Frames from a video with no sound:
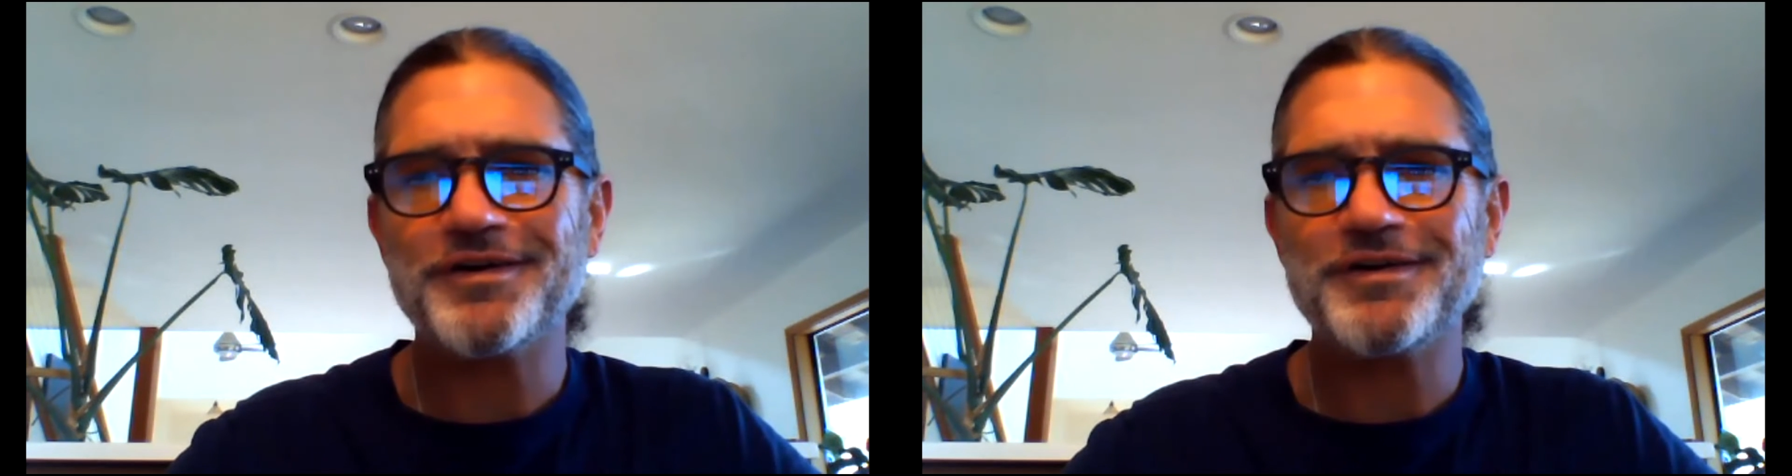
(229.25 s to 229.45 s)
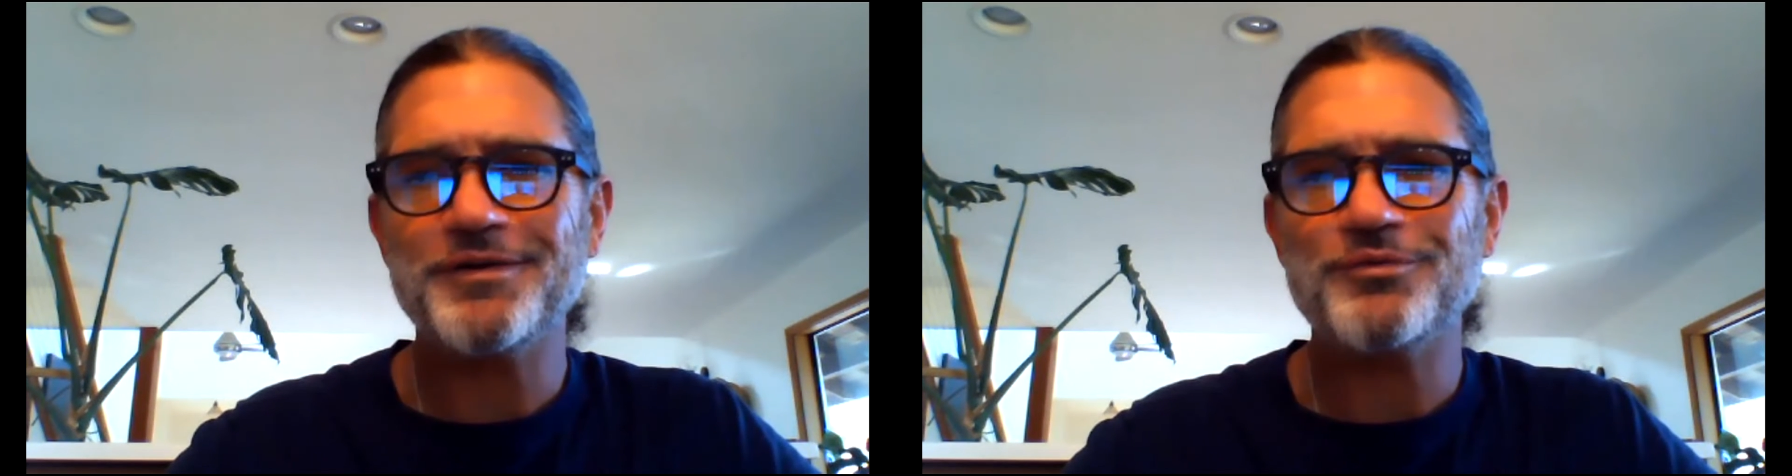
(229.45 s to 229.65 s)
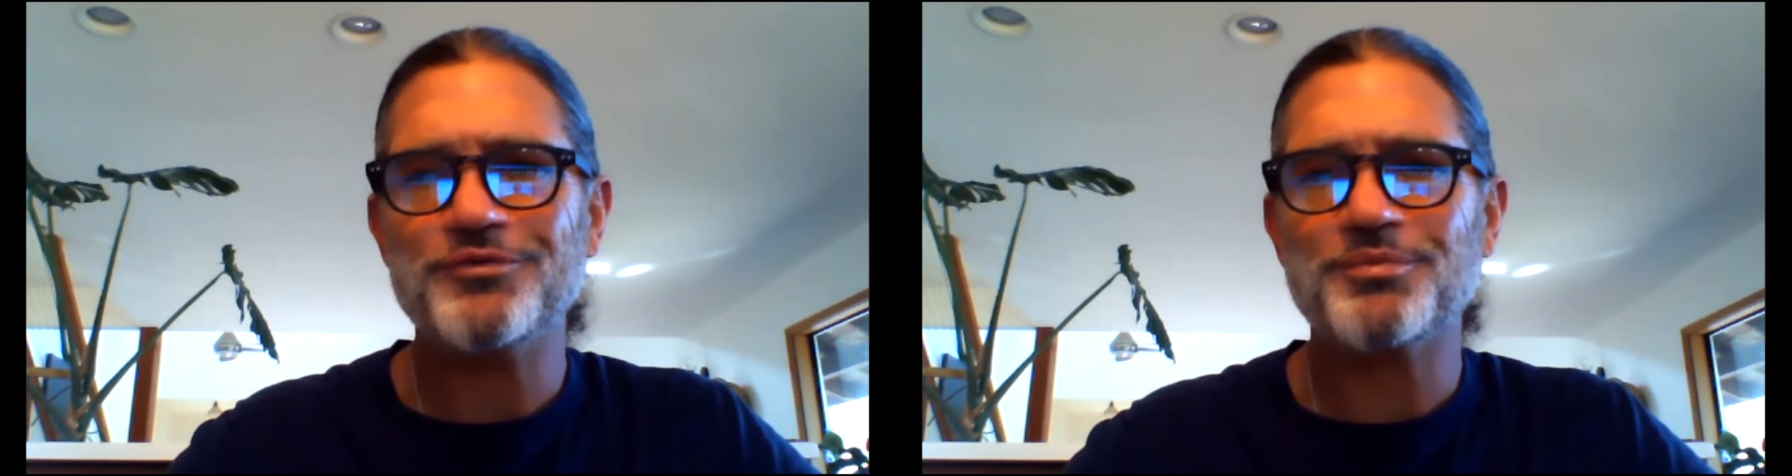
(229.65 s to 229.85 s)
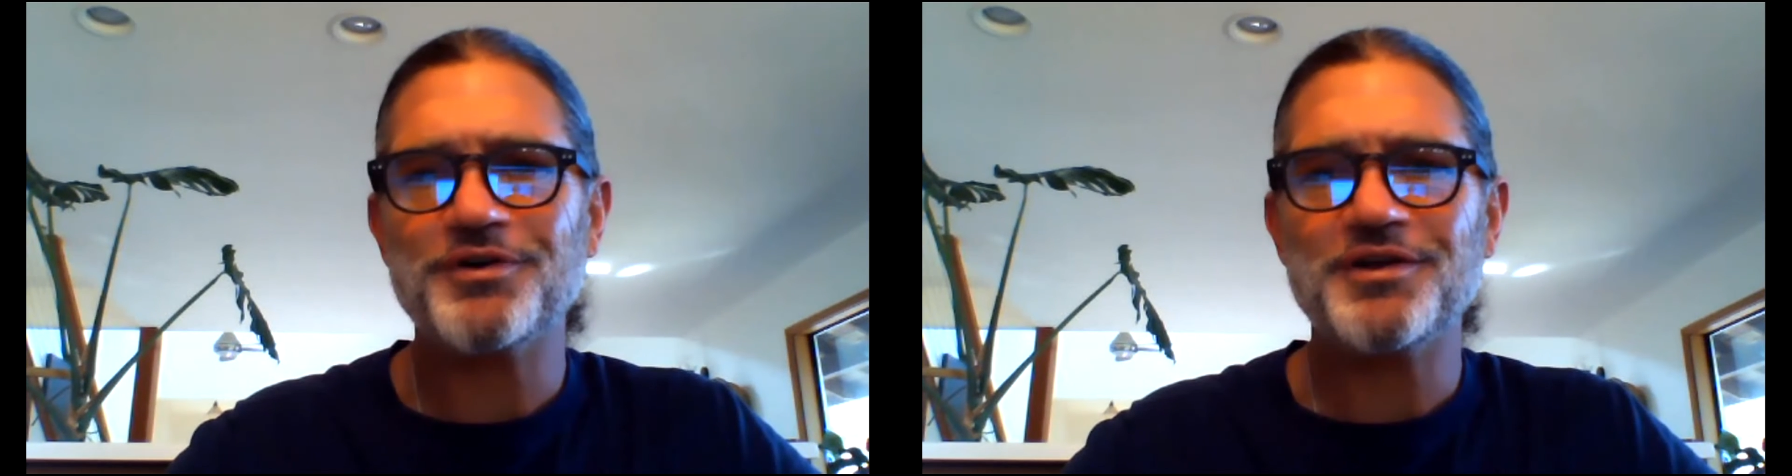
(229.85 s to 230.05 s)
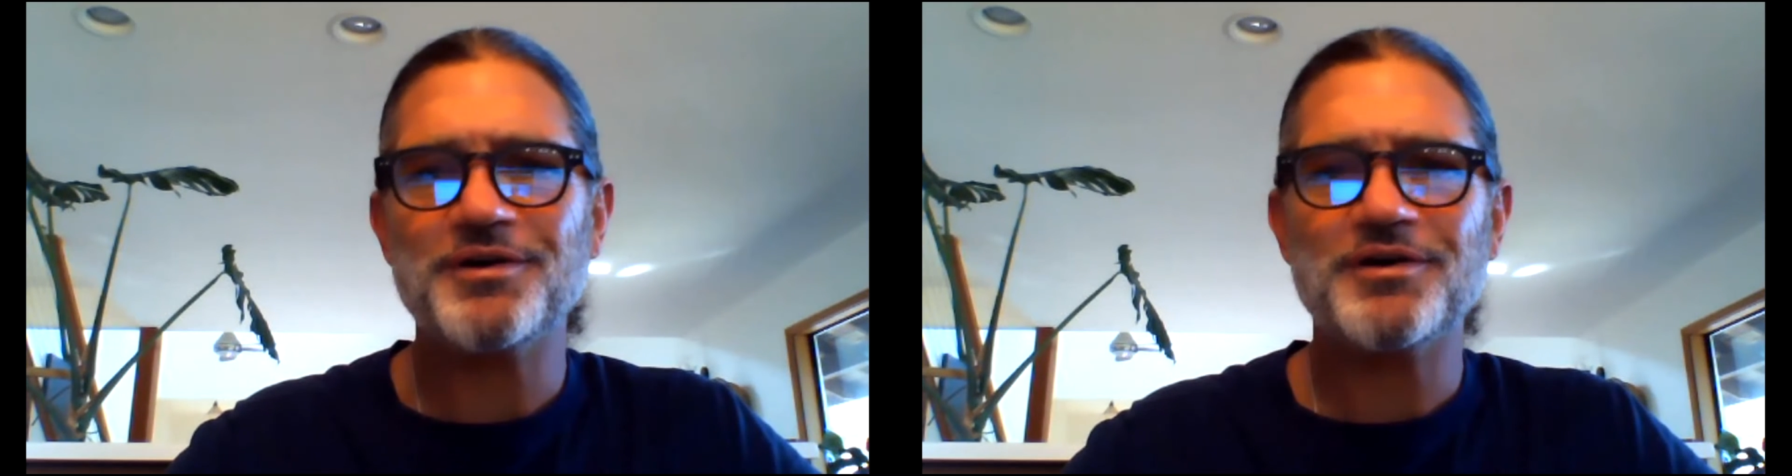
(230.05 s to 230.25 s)
he was a
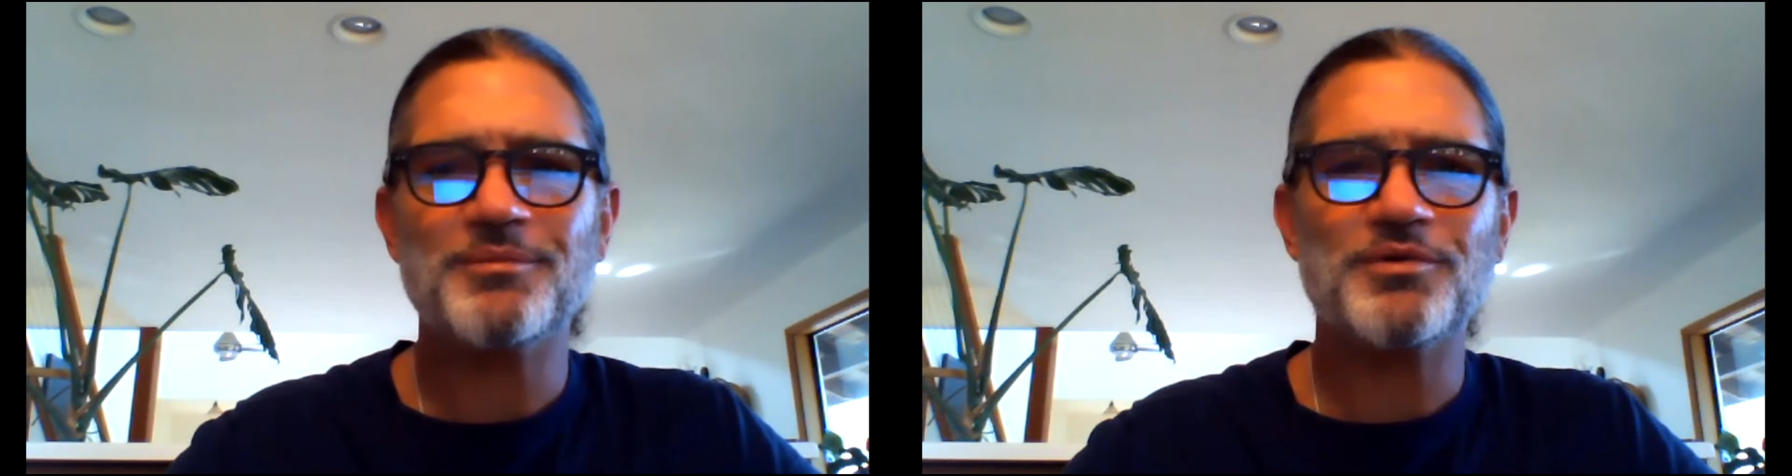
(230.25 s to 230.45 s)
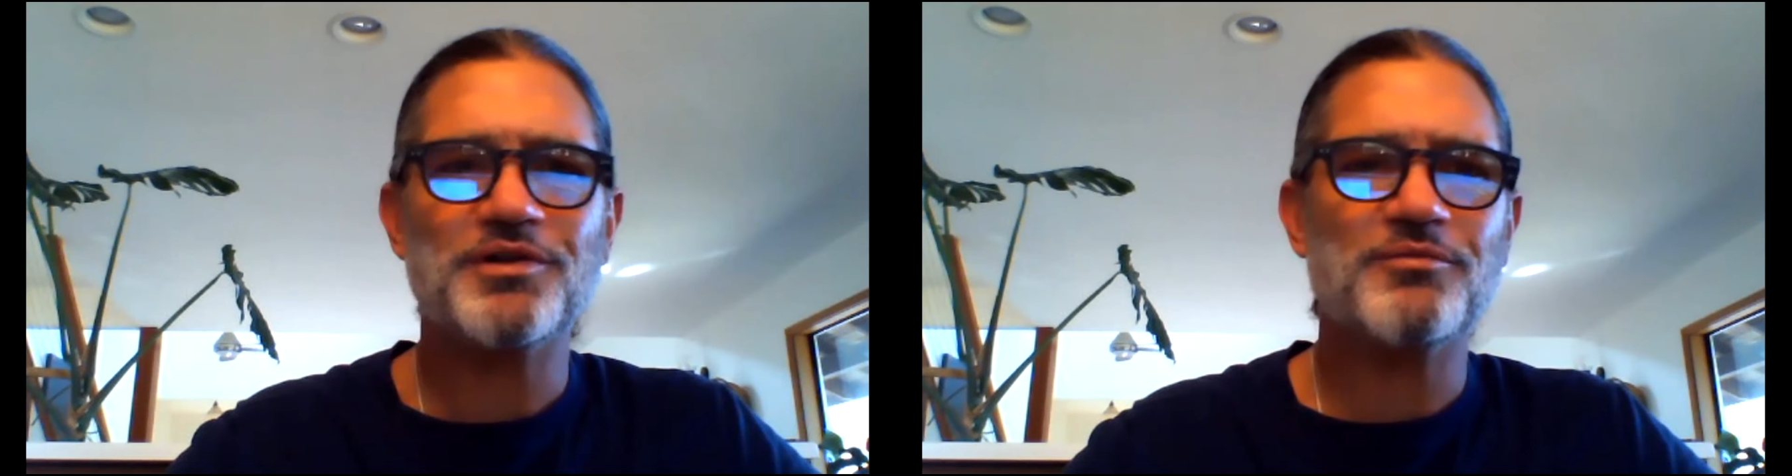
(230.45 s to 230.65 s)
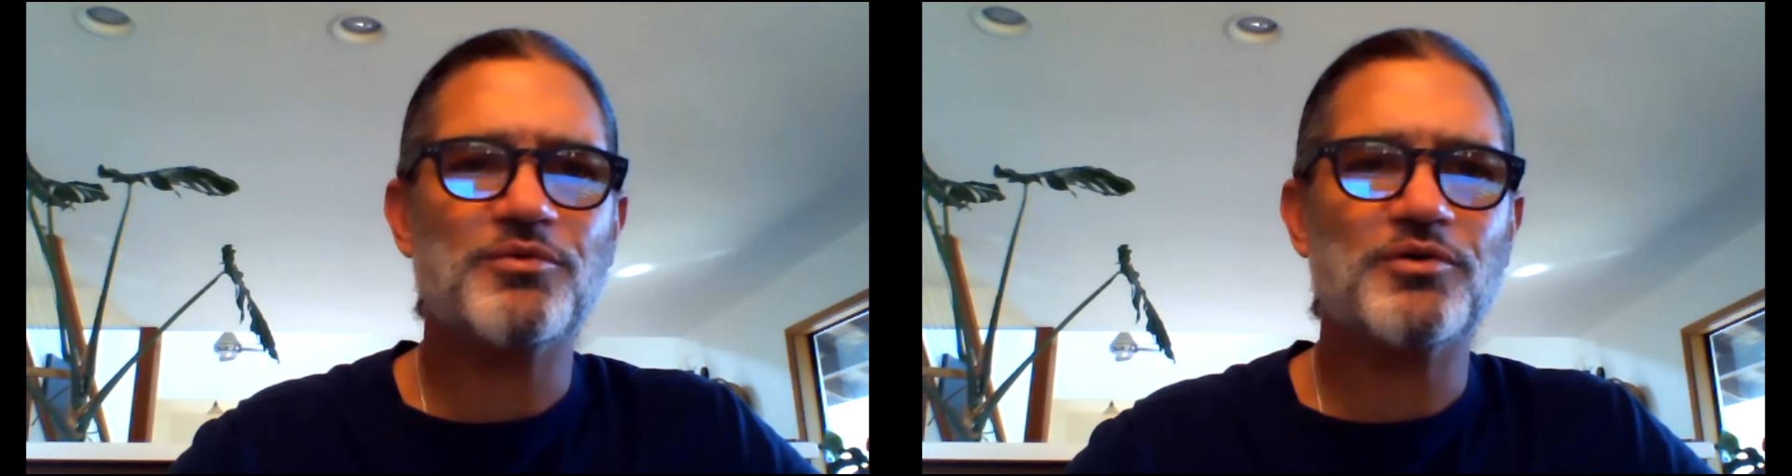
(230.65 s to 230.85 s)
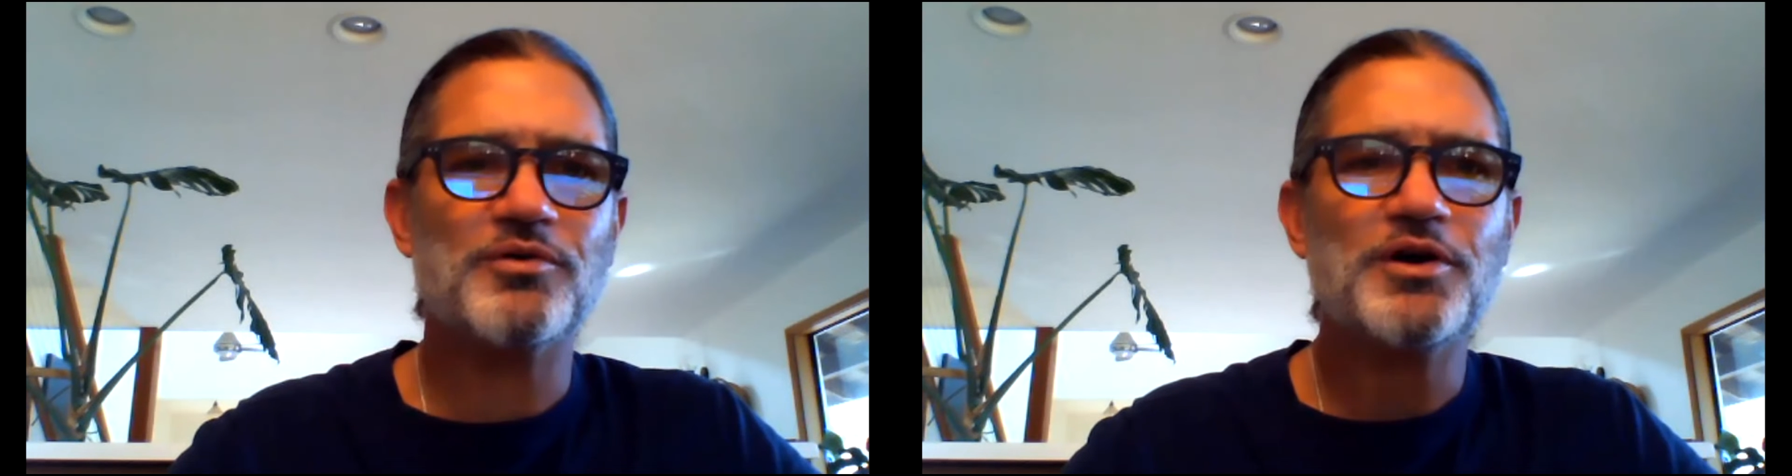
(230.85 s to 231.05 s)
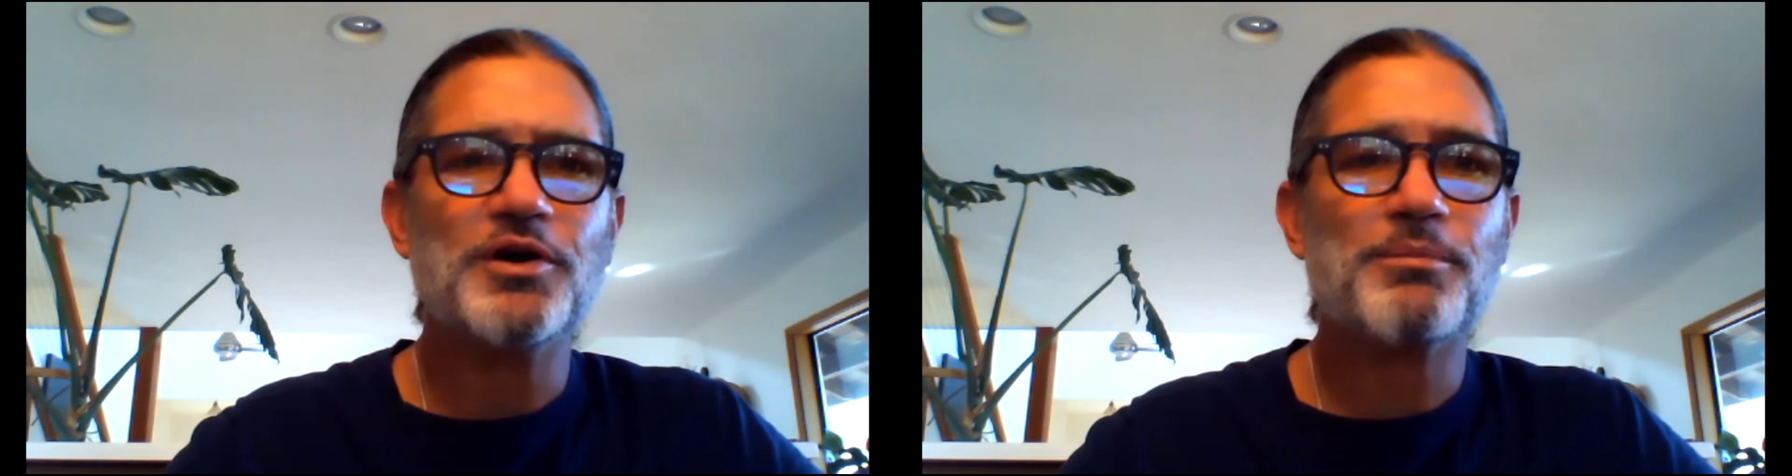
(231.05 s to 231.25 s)
pretty
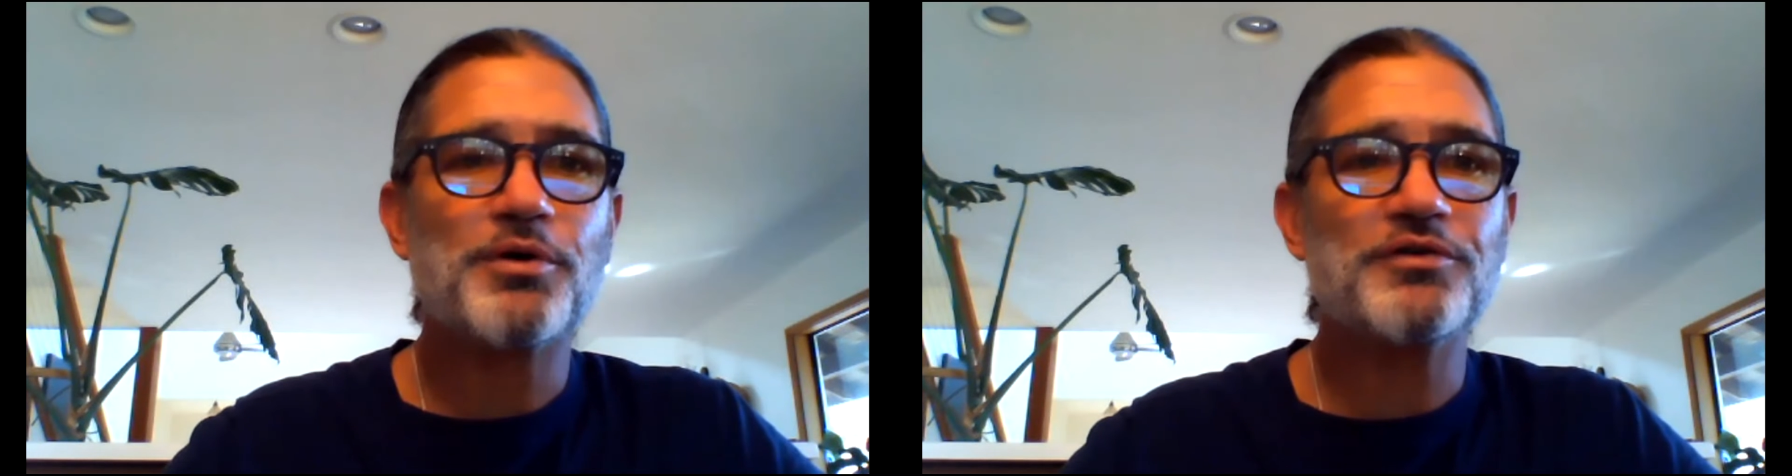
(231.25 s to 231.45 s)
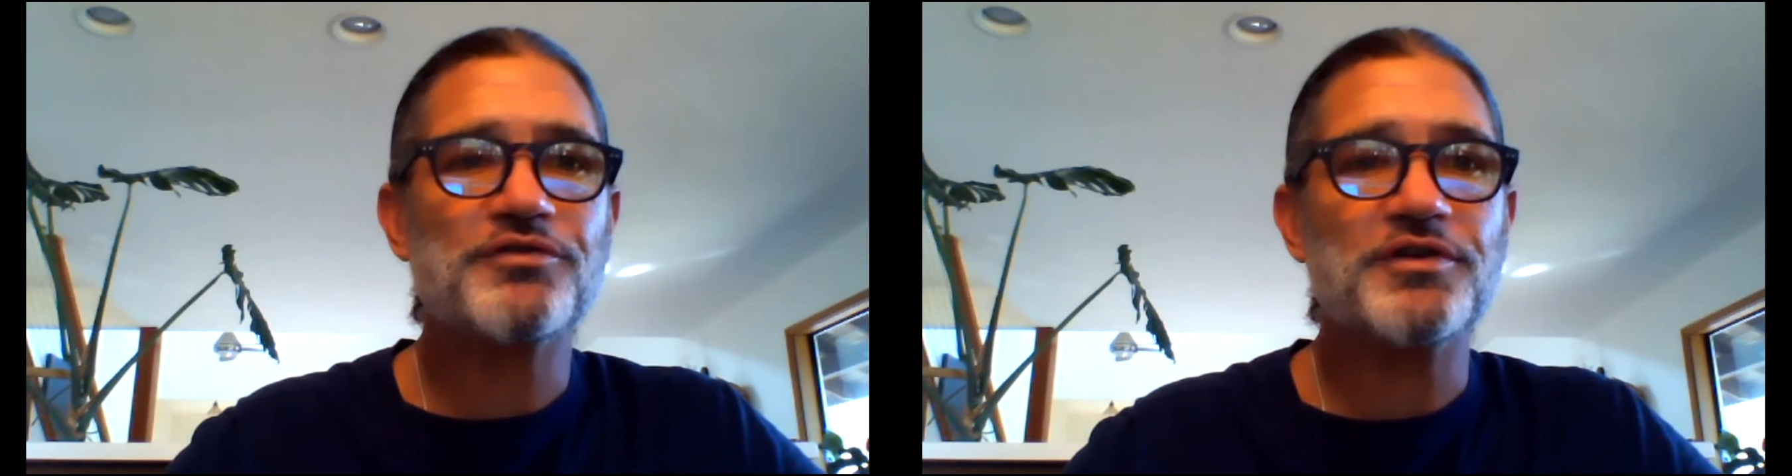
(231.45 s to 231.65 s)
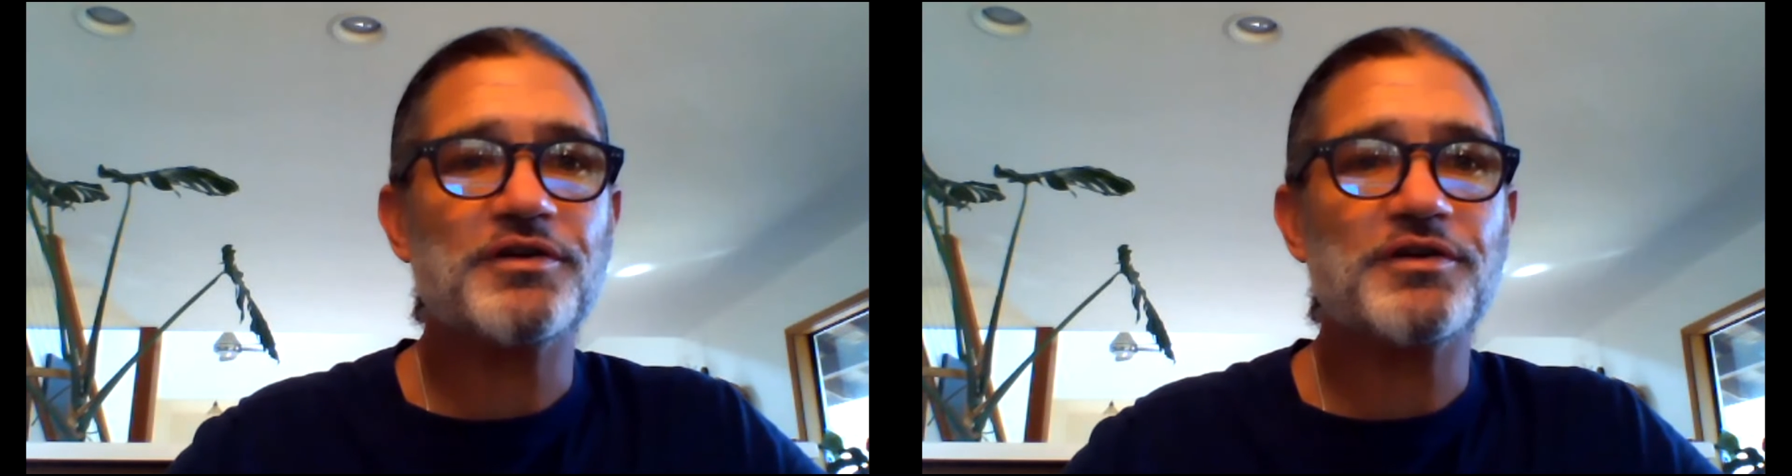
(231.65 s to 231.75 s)
unbelievable person.